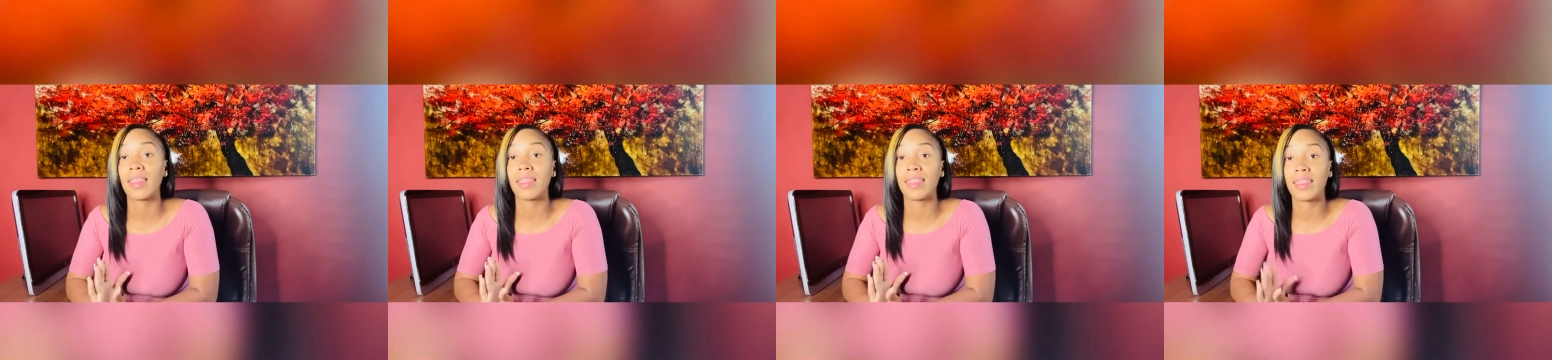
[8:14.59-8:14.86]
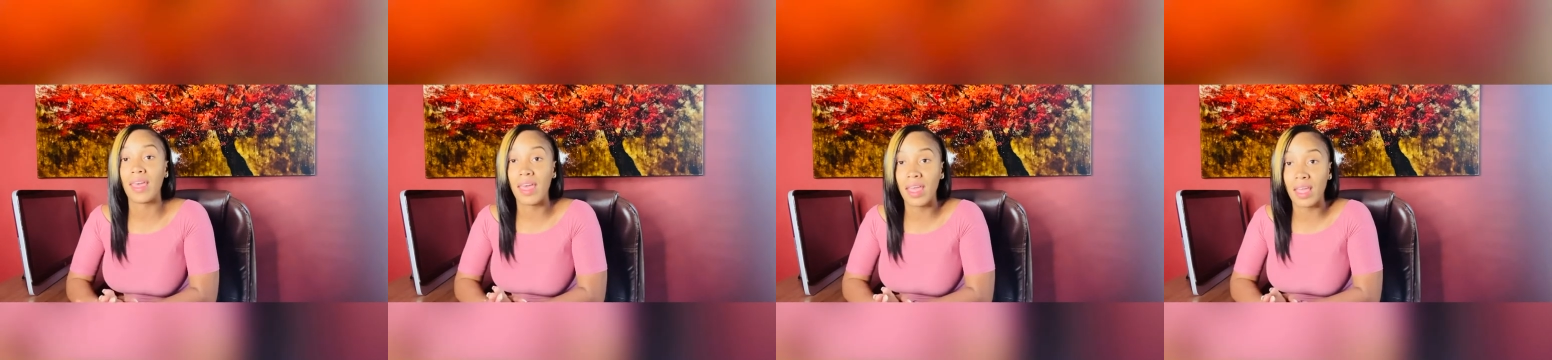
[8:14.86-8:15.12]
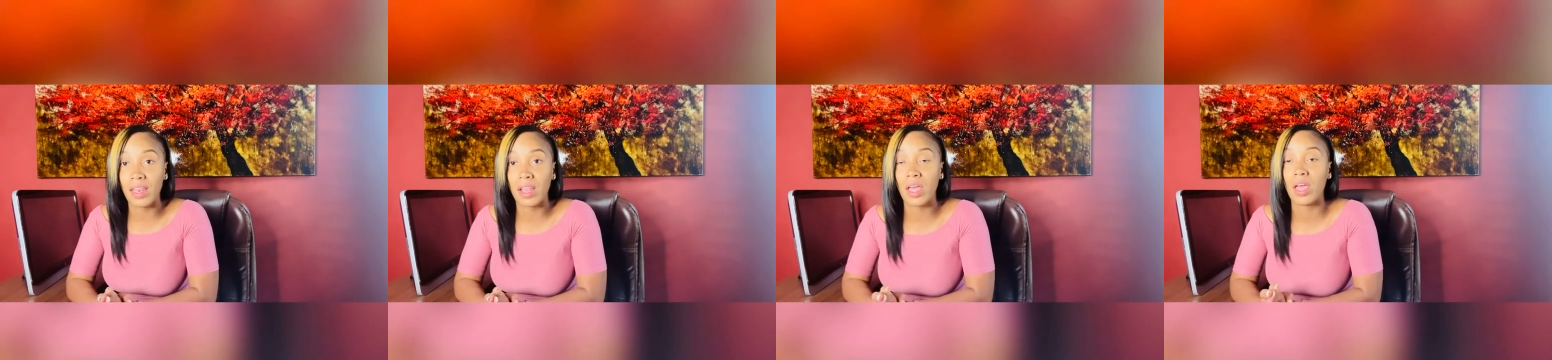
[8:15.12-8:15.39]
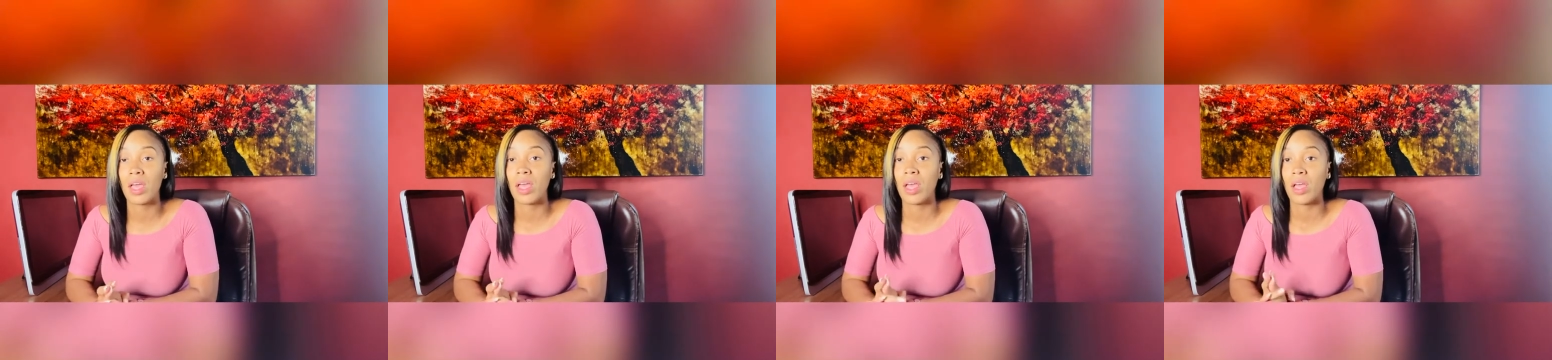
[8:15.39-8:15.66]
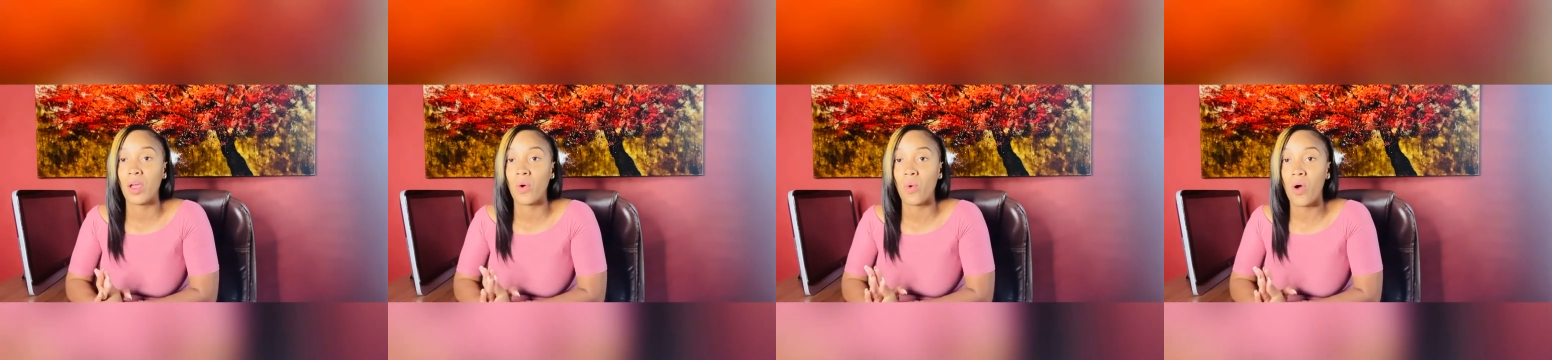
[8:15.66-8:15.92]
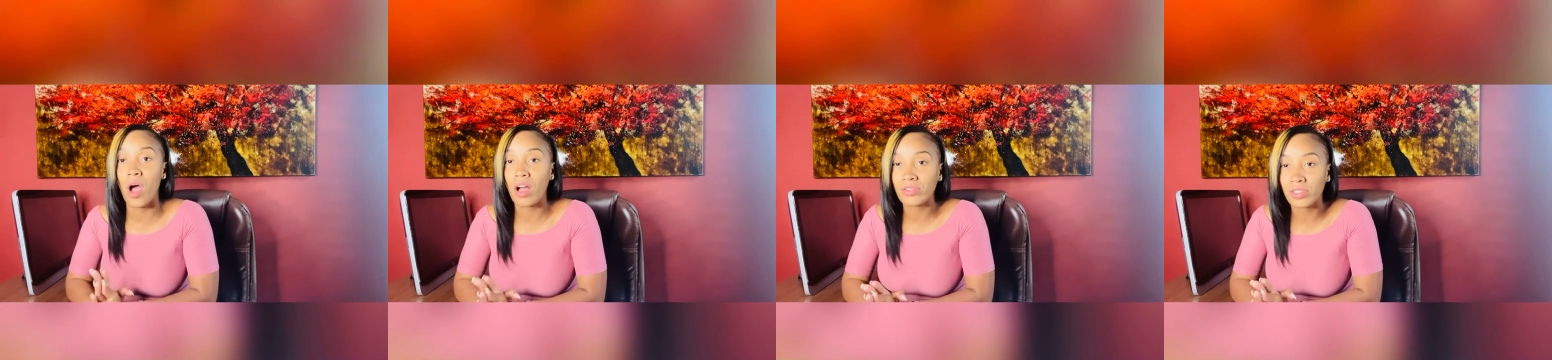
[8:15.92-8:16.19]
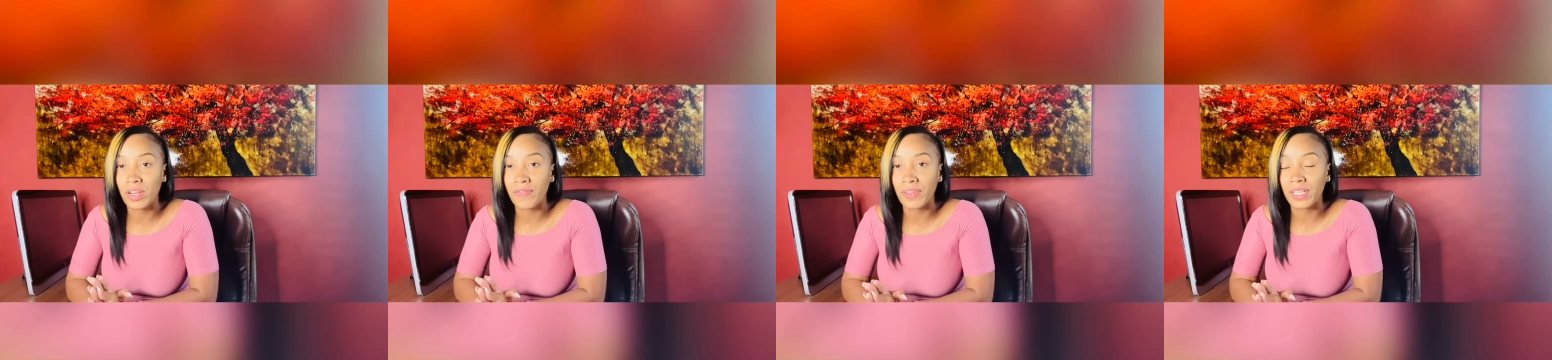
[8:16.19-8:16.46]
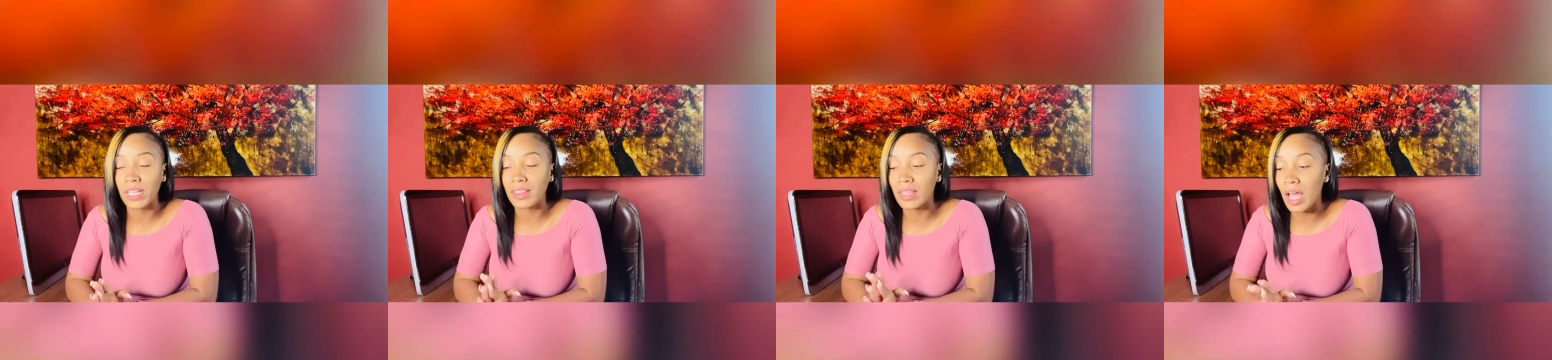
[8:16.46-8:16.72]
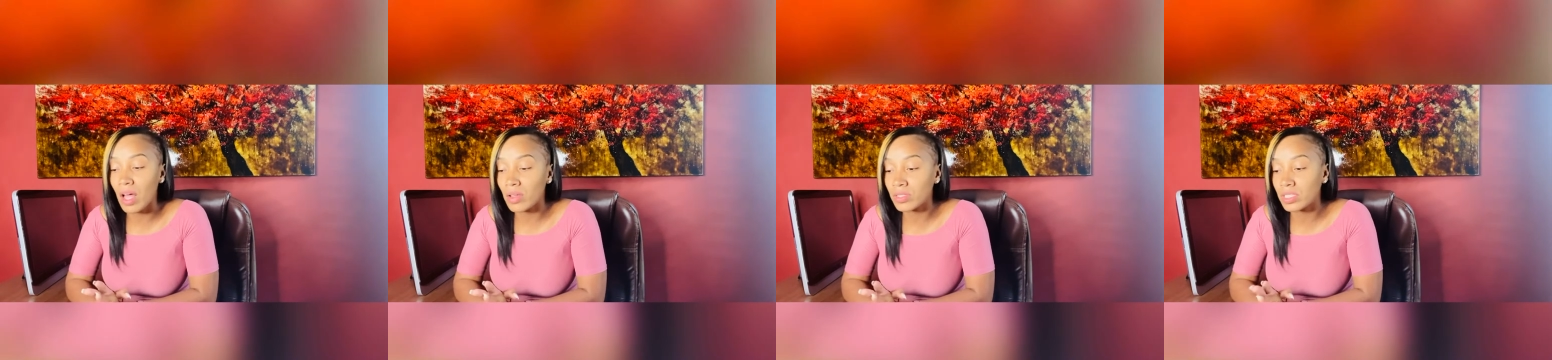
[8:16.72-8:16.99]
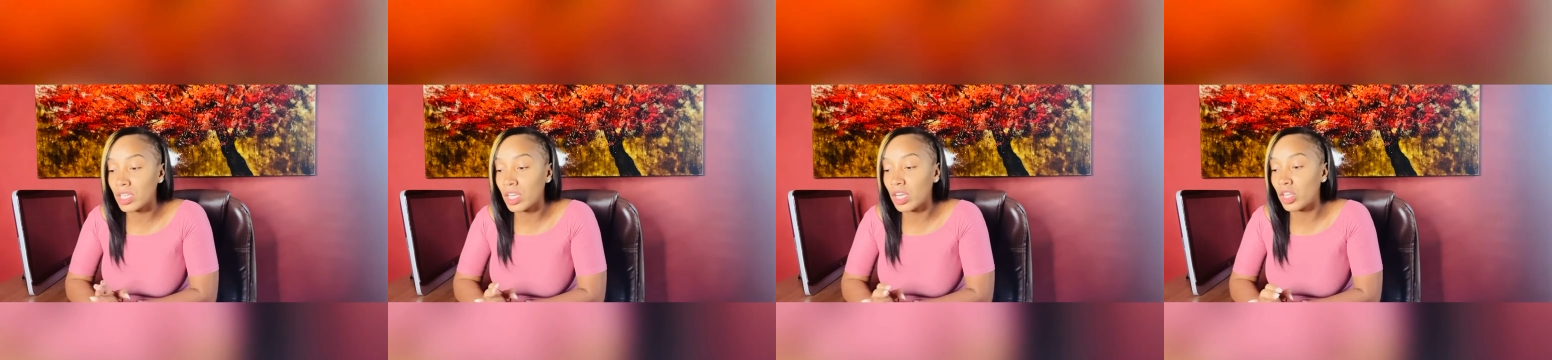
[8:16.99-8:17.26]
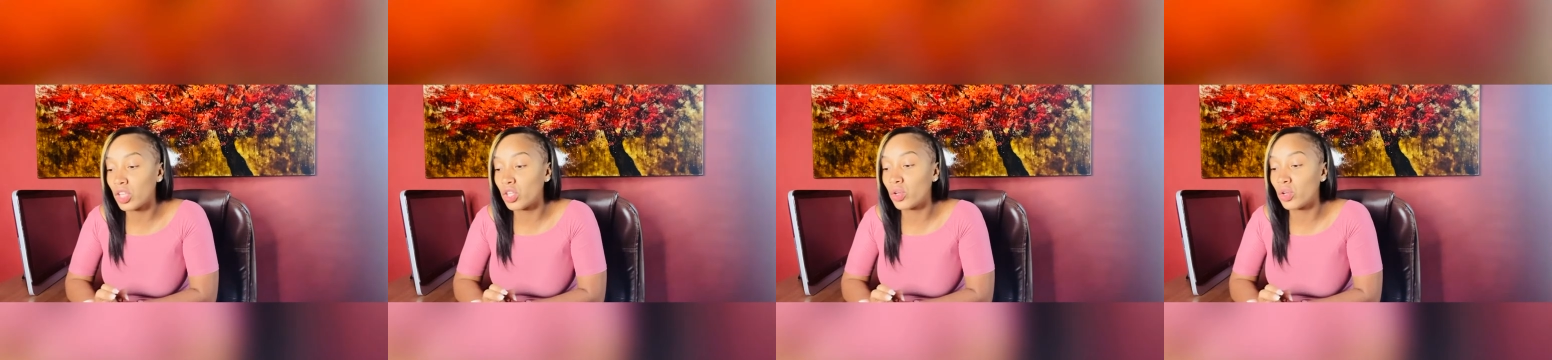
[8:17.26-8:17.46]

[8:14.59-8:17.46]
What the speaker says: than $150,000,